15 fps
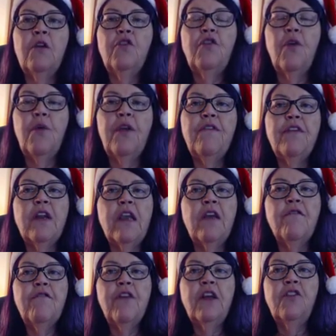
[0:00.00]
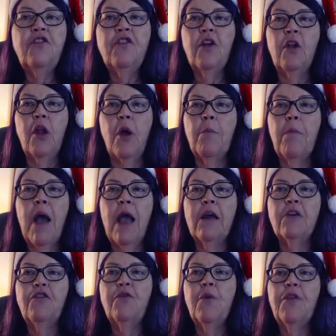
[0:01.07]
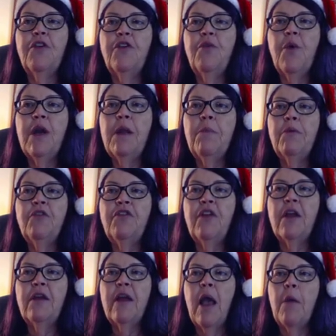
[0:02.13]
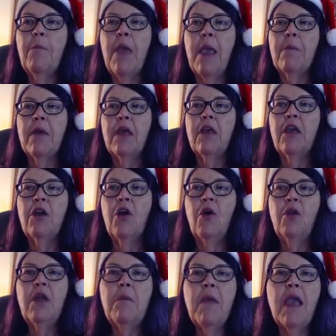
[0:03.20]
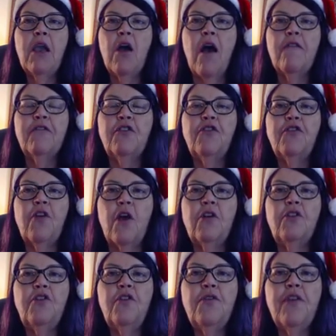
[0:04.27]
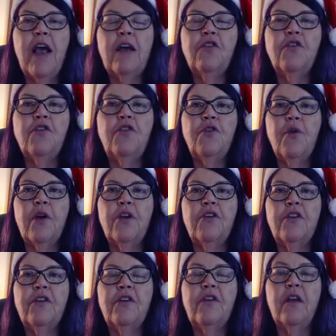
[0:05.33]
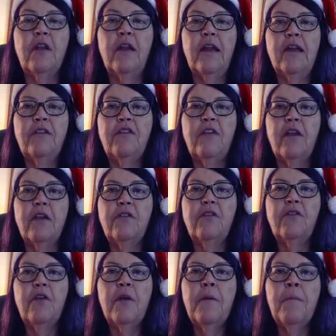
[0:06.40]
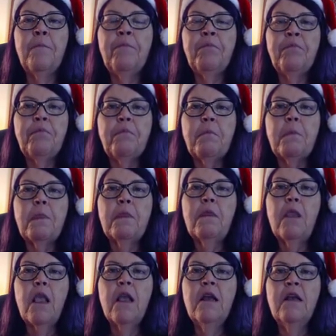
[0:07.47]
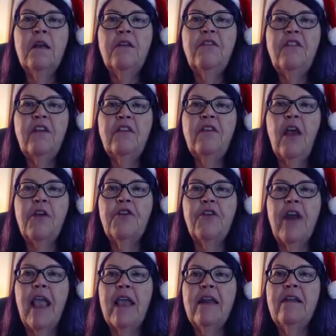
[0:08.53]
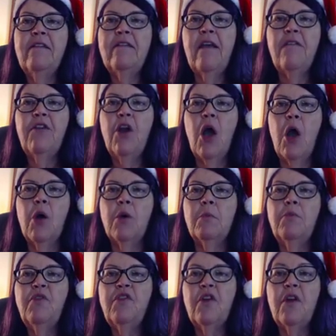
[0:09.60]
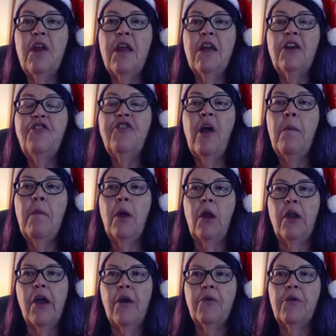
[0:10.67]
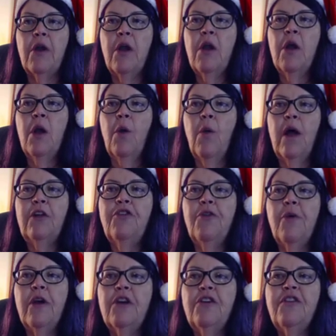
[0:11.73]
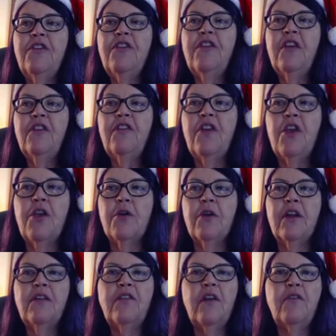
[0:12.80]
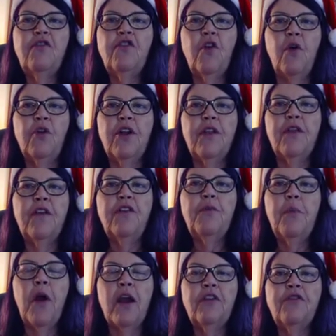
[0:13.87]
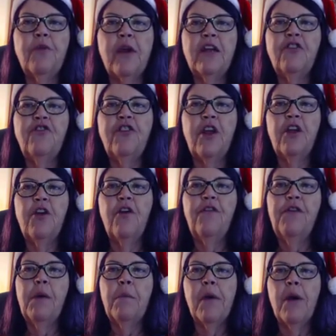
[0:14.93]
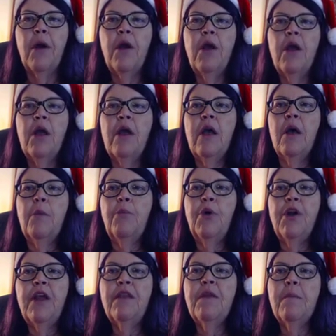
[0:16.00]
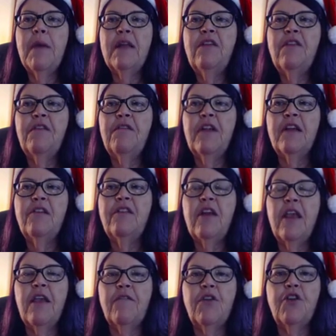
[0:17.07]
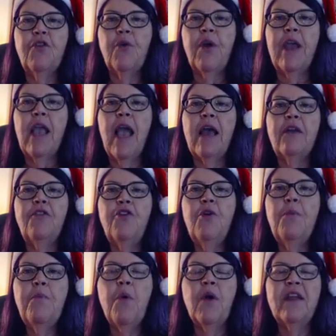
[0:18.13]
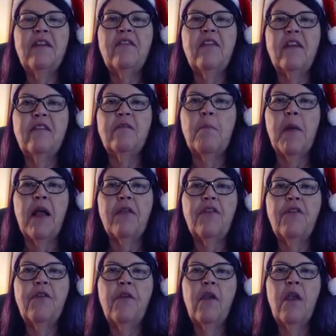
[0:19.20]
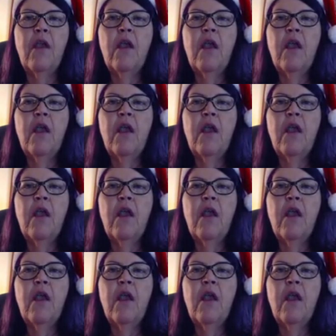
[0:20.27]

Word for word: So even conventional loan buyers with a 20% down payment can only make offers on 2,210 listings. 687 homes need a jumbo loan, while 260 units have sold in this price range in November, putting the months of listing inventory at 2.6 months.